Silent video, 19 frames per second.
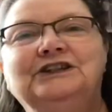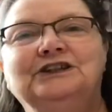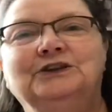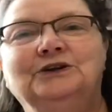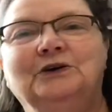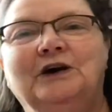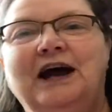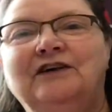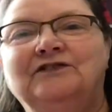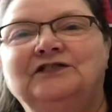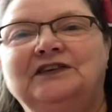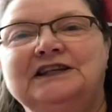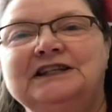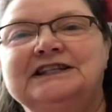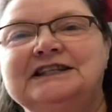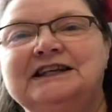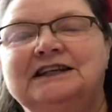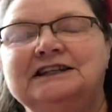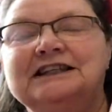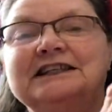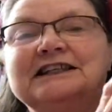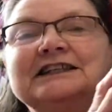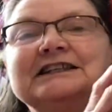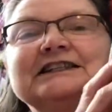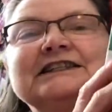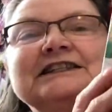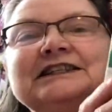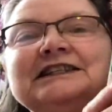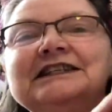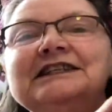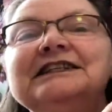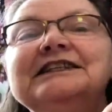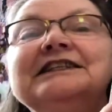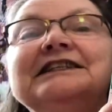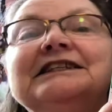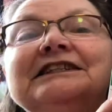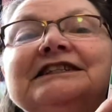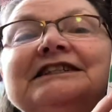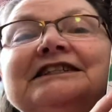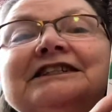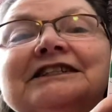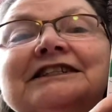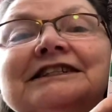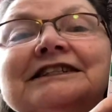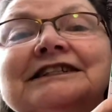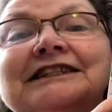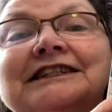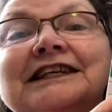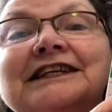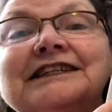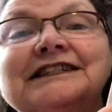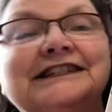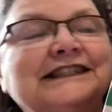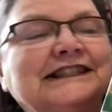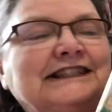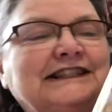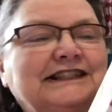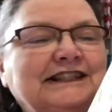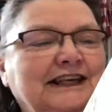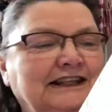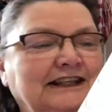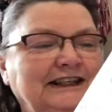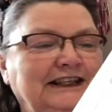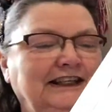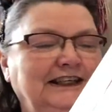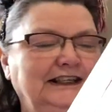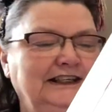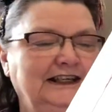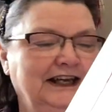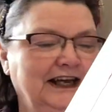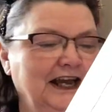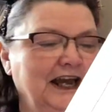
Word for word: the graphics on this. This is just stunning.